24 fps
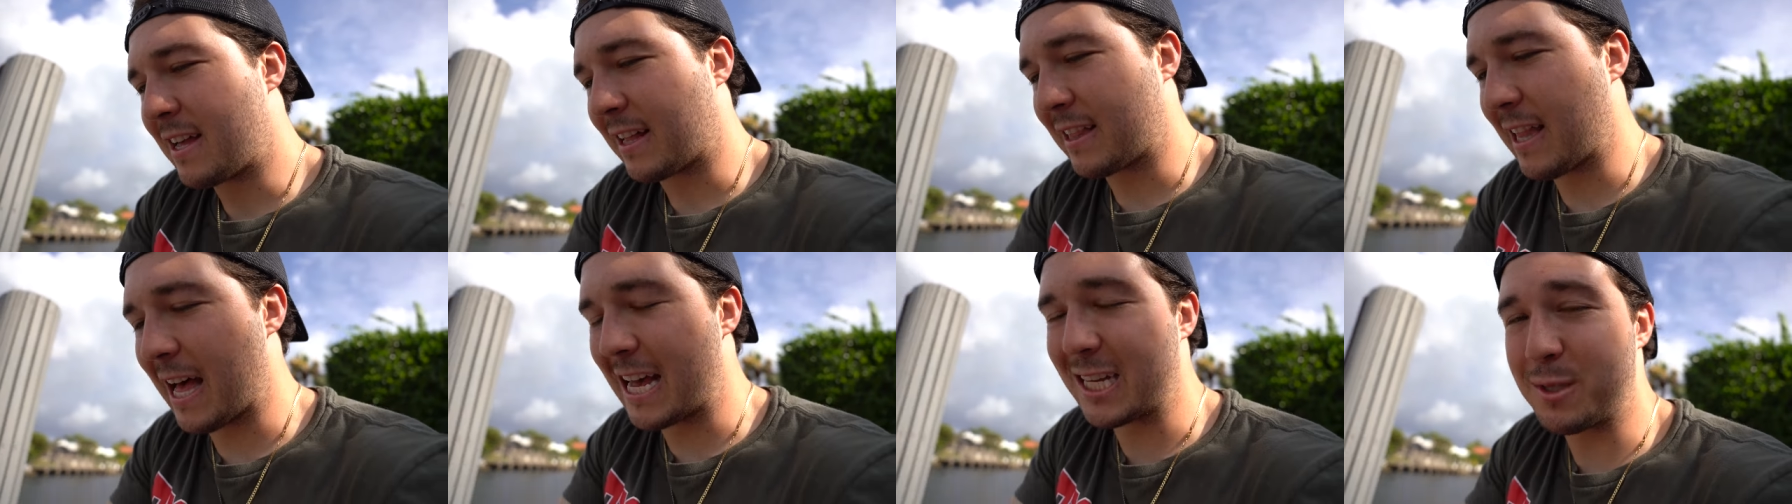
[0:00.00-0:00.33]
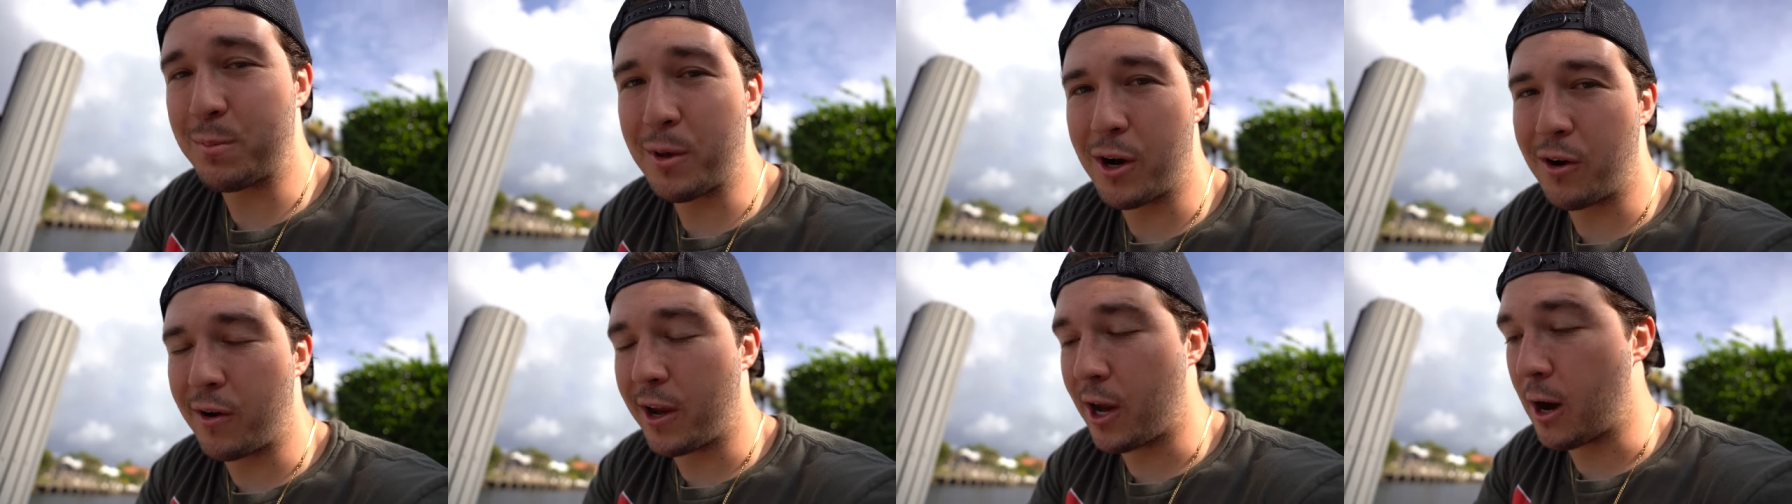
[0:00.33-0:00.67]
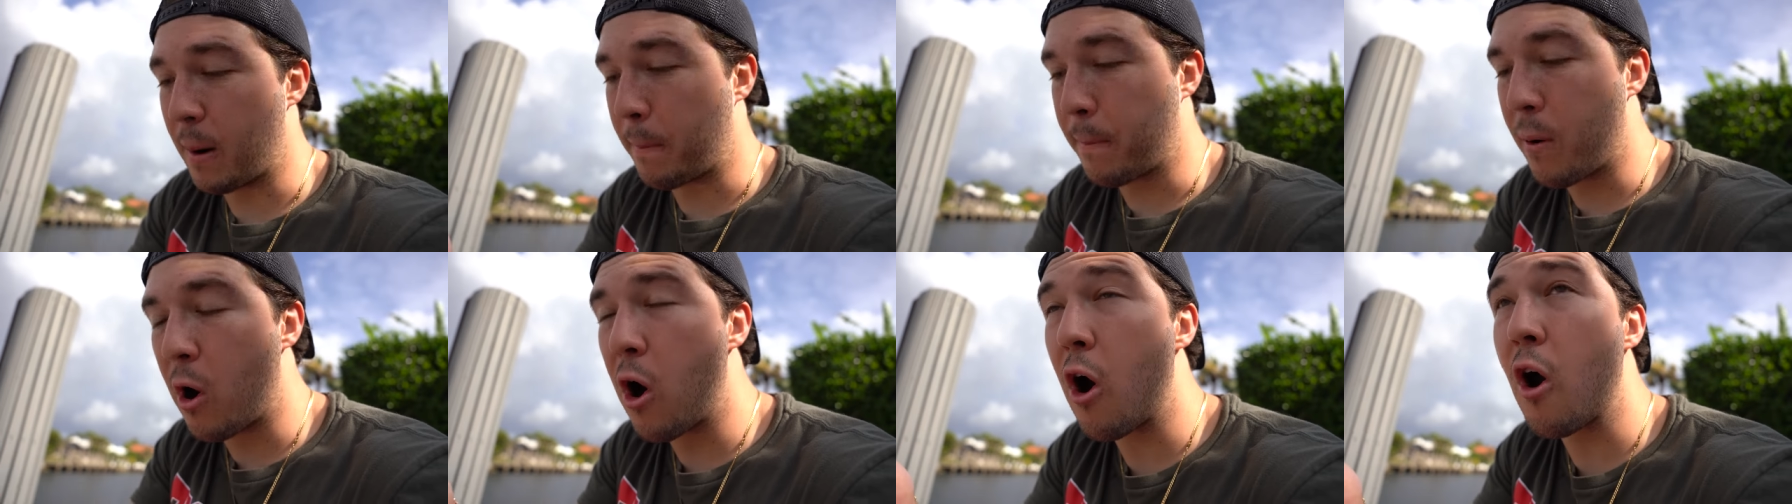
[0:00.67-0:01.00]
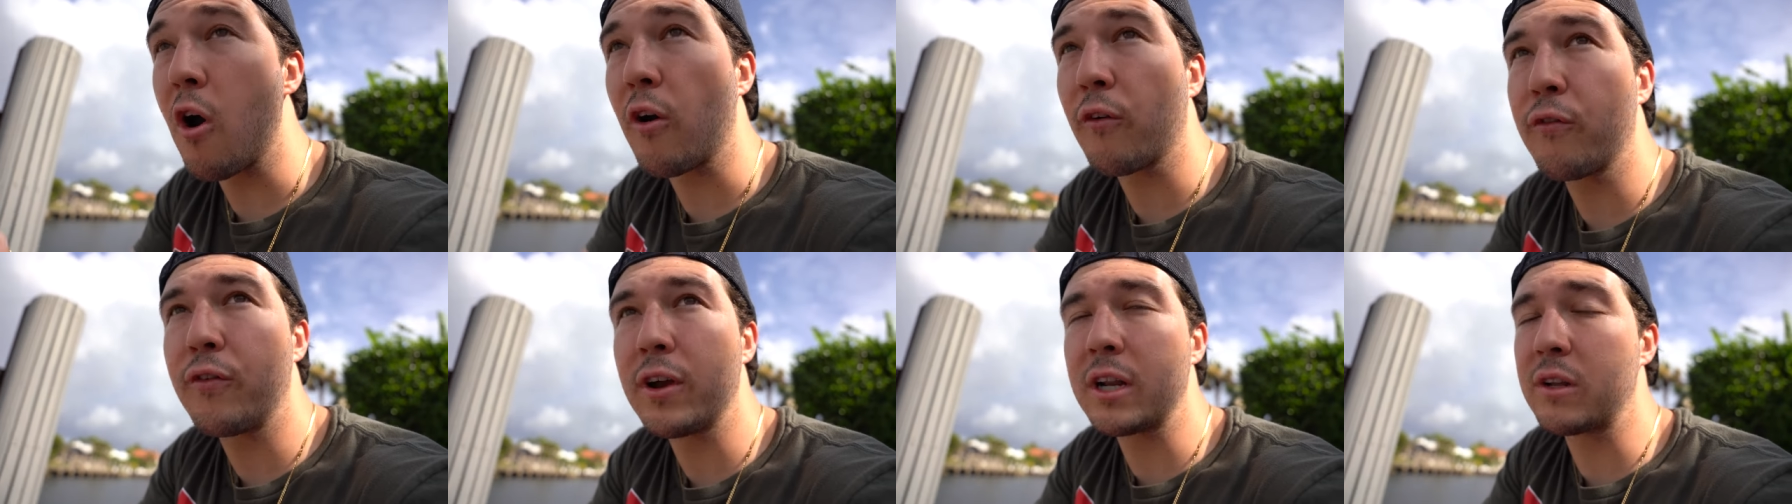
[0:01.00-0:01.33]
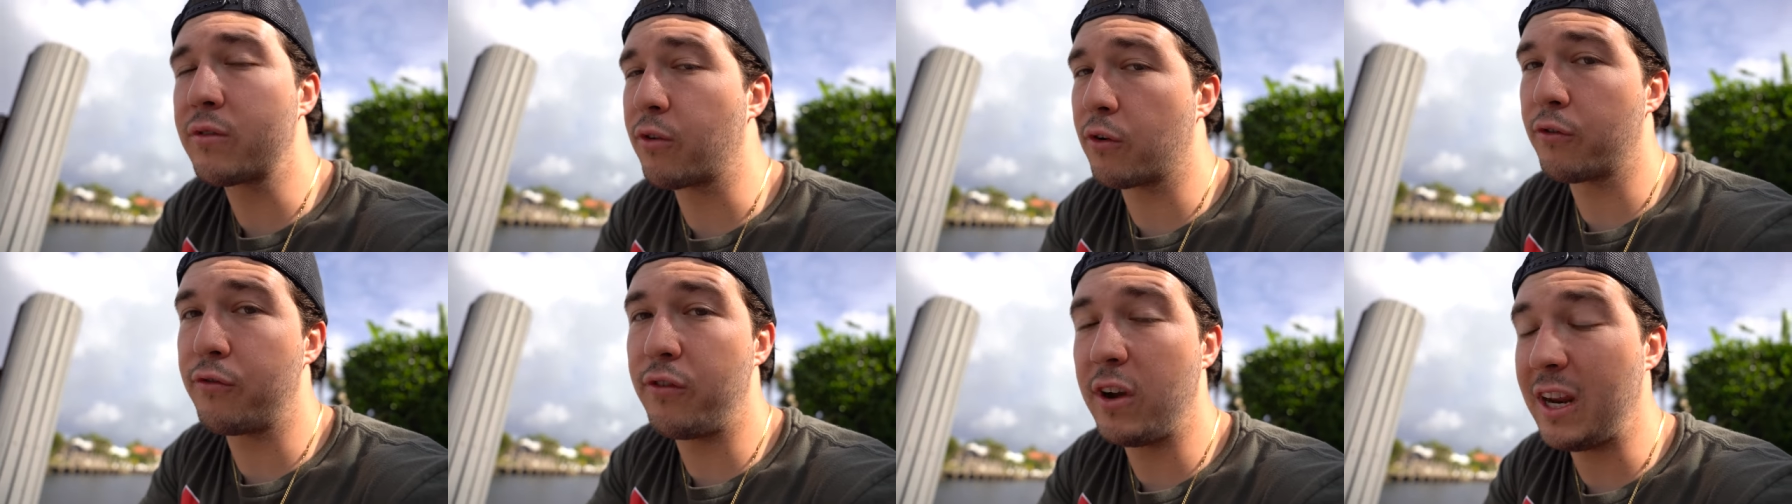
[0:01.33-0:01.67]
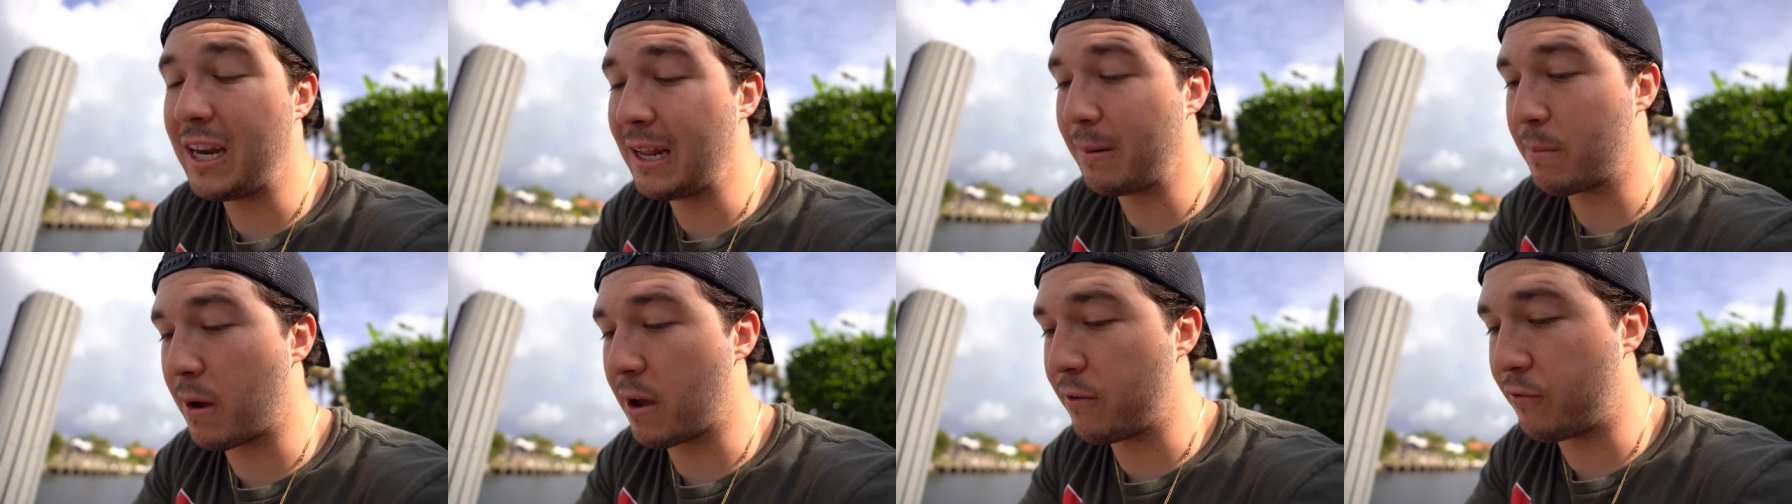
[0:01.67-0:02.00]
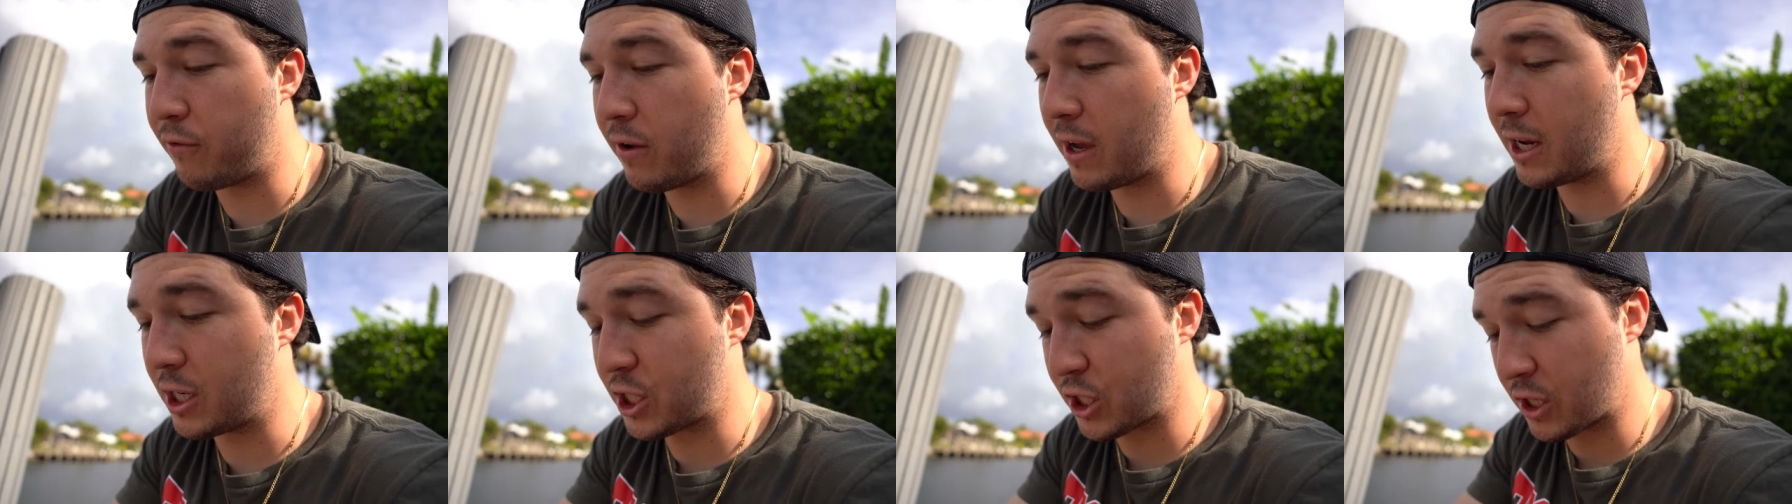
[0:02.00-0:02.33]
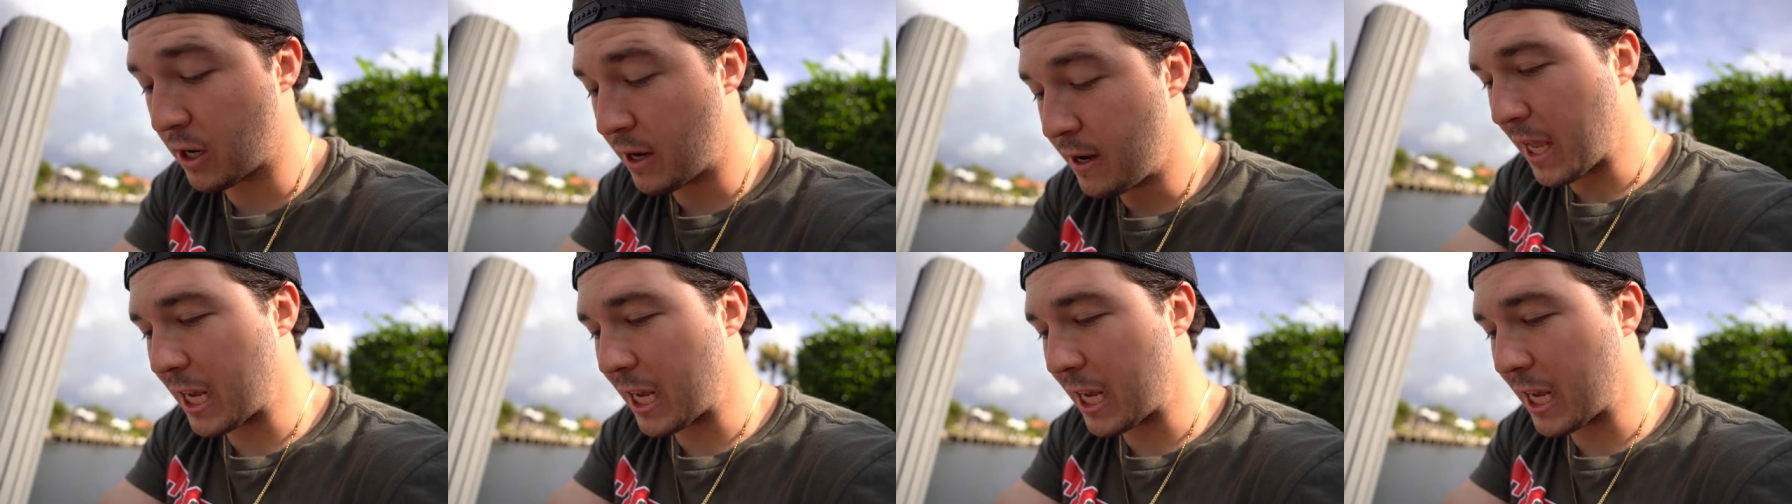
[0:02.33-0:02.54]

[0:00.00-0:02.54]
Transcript: glass minnow here, perfect for feeding my fish.